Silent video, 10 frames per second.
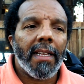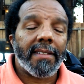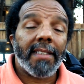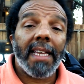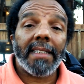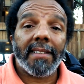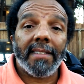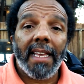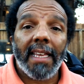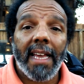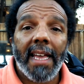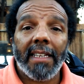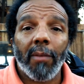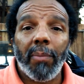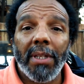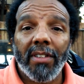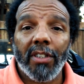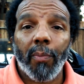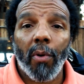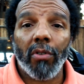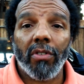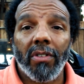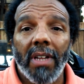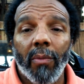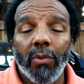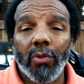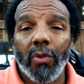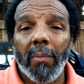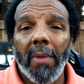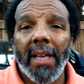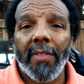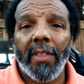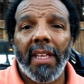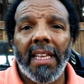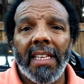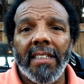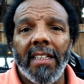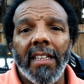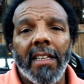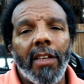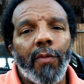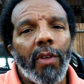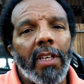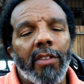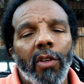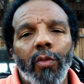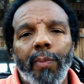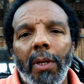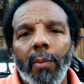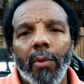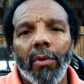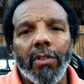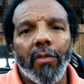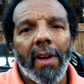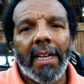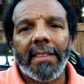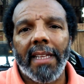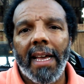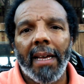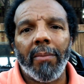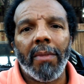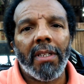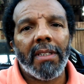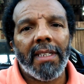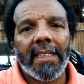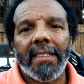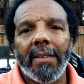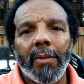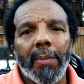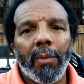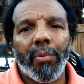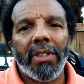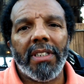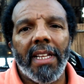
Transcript: Sad to say, I had a business partner that was on meth, and if you hit those people in the right time, they seem to be pretty